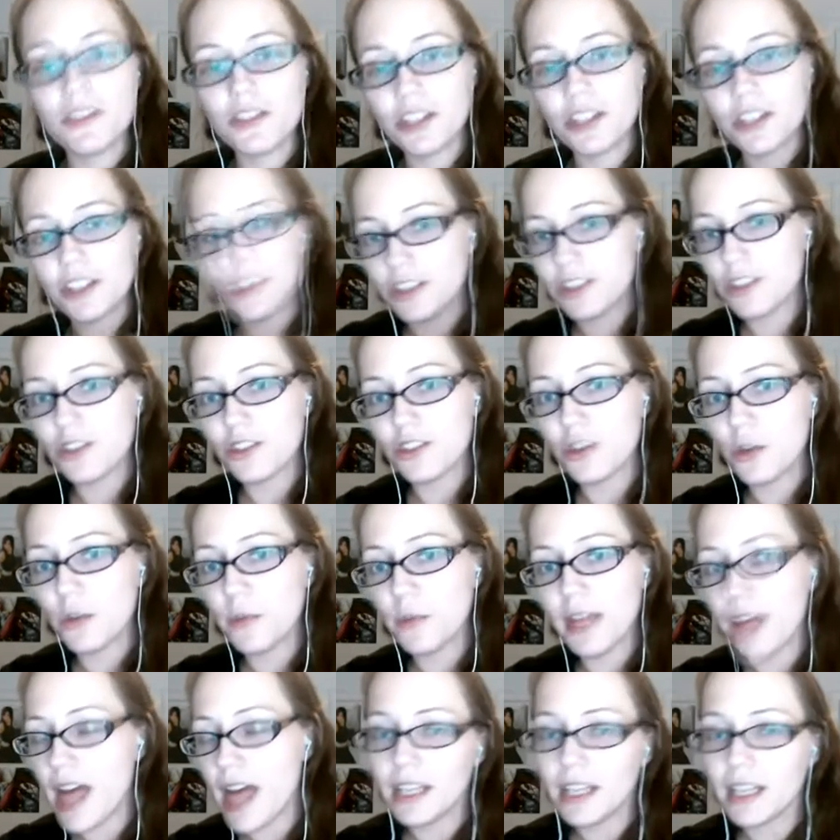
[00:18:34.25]
just assume
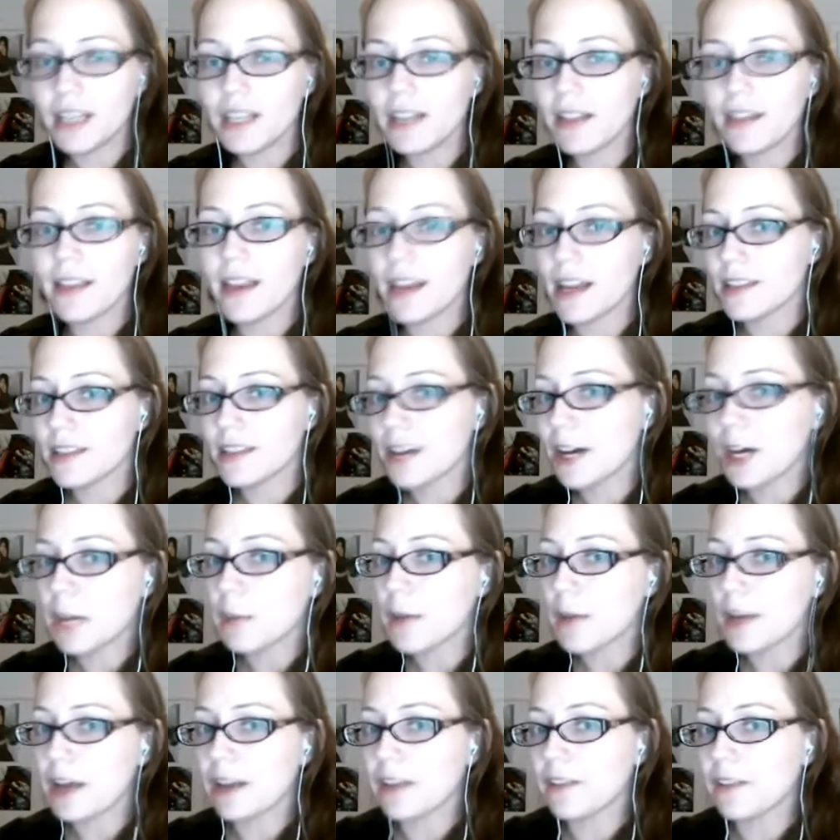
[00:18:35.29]
that anything that I talk
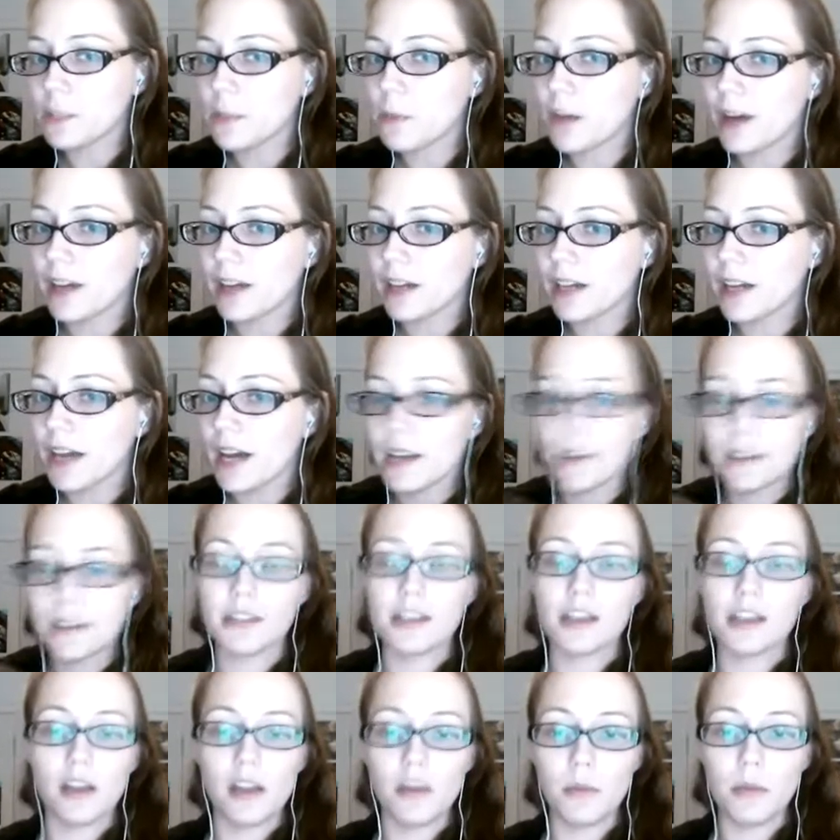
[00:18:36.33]
about on this podcast is
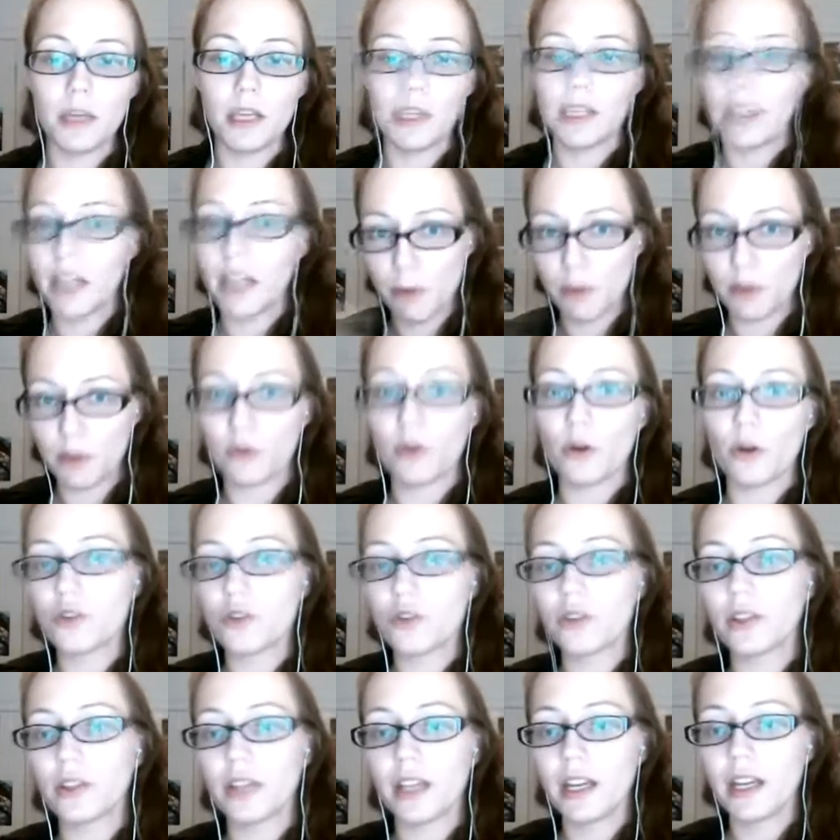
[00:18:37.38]
going to be Game of Thrones
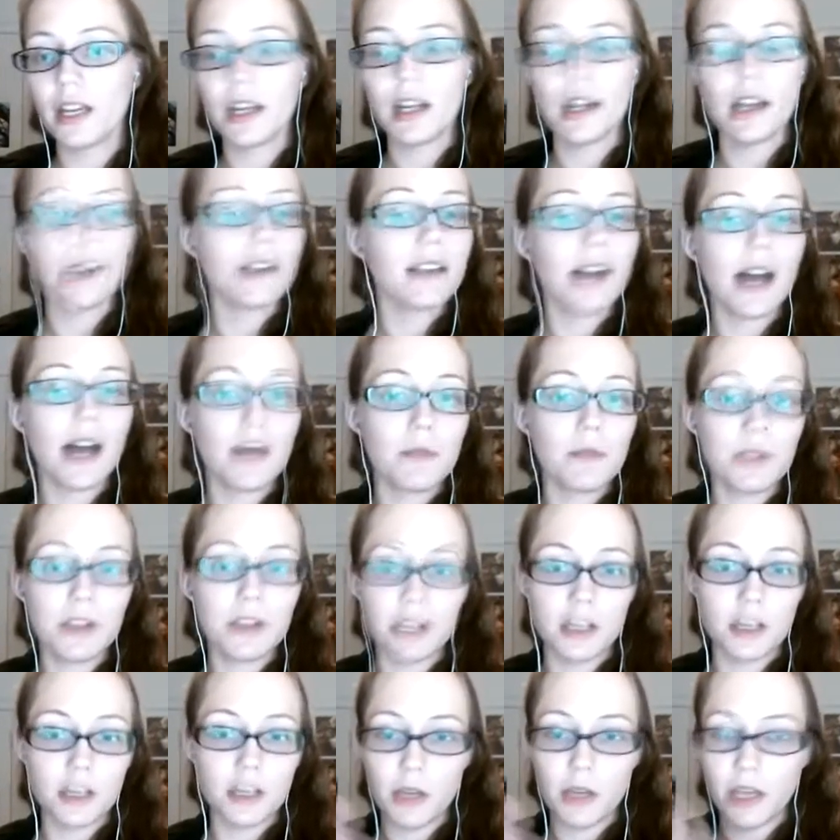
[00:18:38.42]
related because I'm just
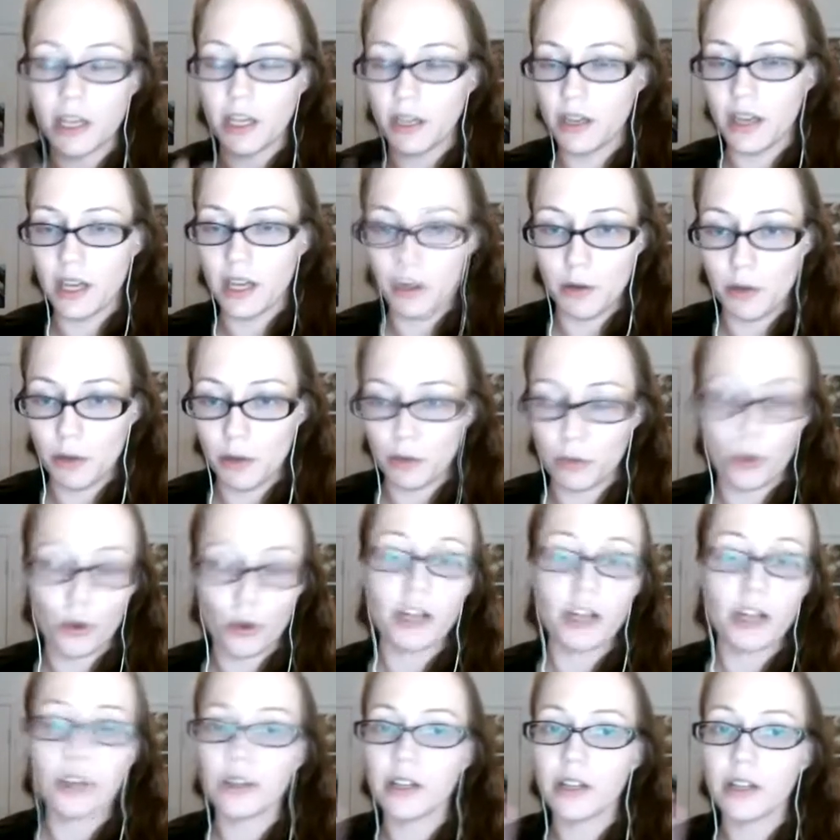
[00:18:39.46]
going to be in
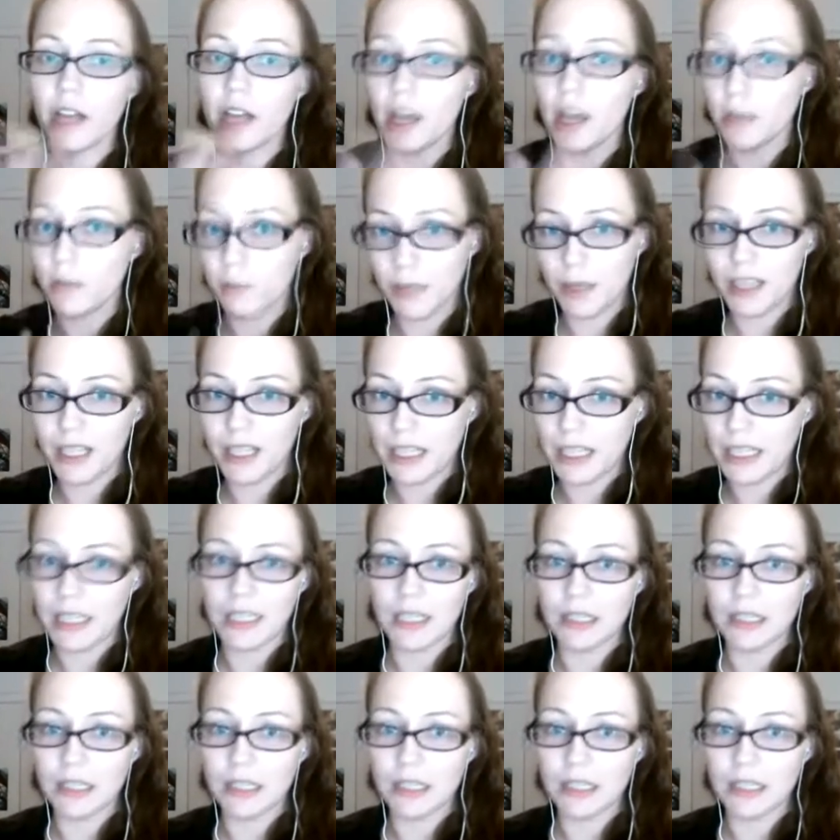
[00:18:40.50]
embroidery and beading,